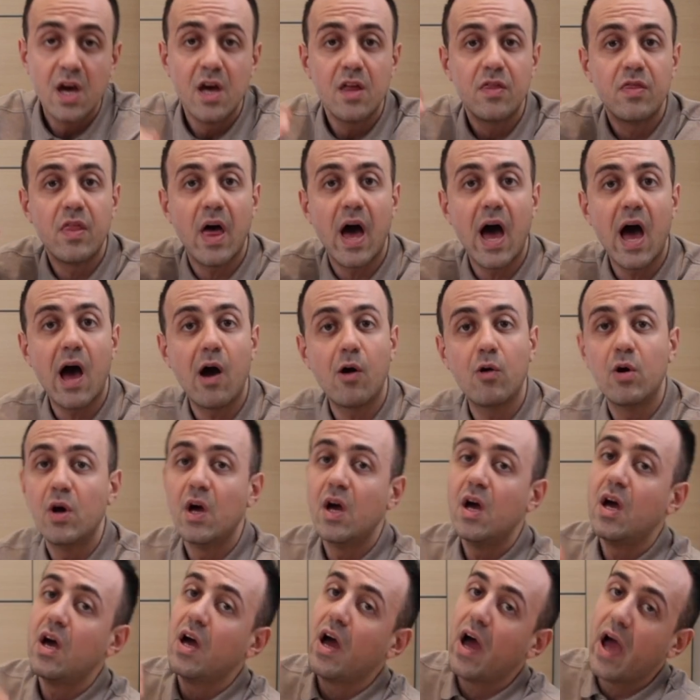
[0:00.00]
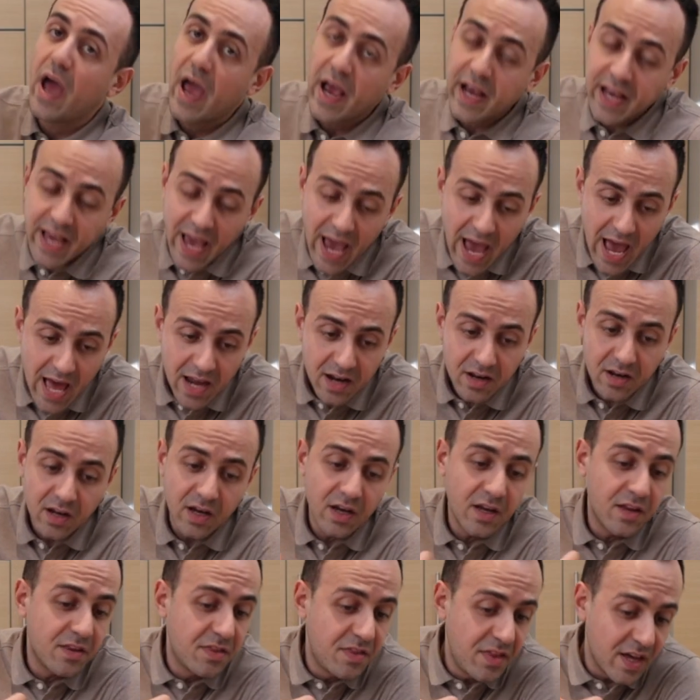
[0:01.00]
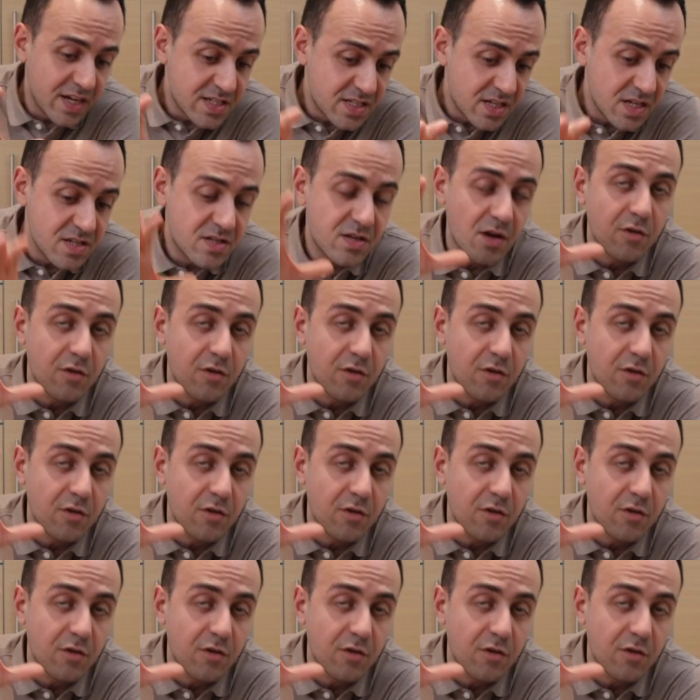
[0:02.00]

Now, again, this is